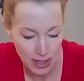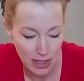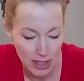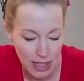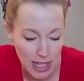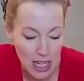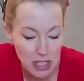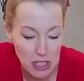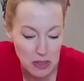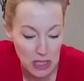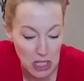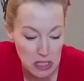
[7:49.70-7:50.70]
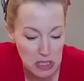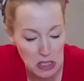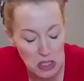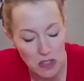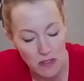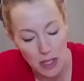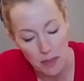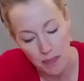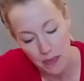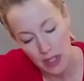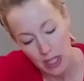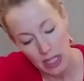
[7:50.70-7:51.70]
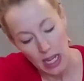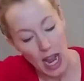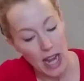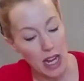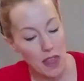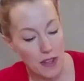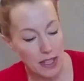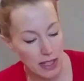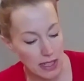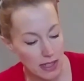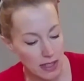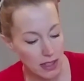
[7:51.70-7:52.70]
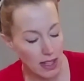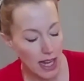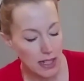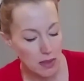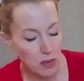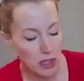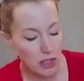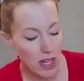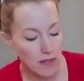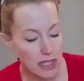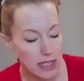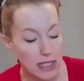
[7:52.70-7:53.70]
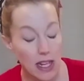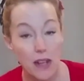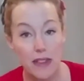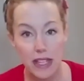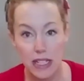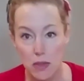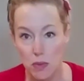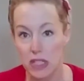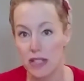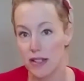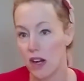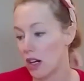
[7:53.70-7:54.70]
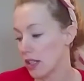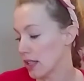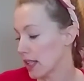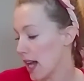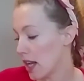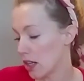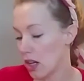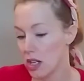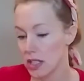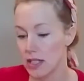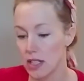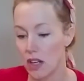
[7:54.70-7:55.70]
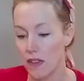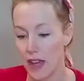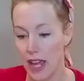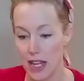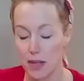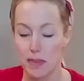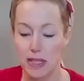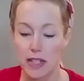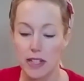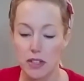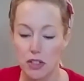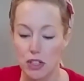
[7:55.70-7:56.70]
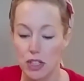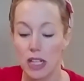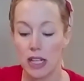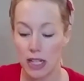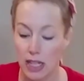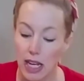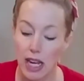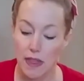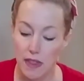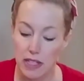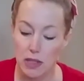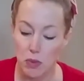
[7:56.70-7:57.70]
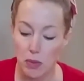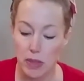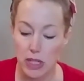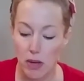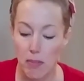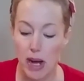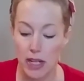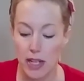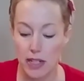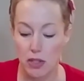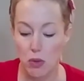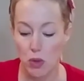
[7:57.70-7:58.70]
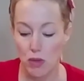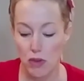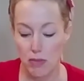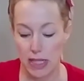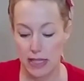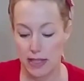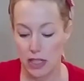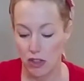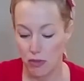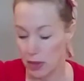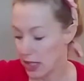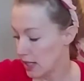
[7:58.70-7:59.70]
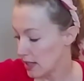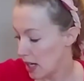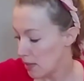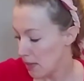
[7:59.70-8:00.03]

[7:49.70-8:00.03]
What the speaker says: I don't do a lot of serving. And I think this is the last one you haven't seen yet. This one's not in the catalog. It's called the ham slicer. And this will be on my next order for myself because I made a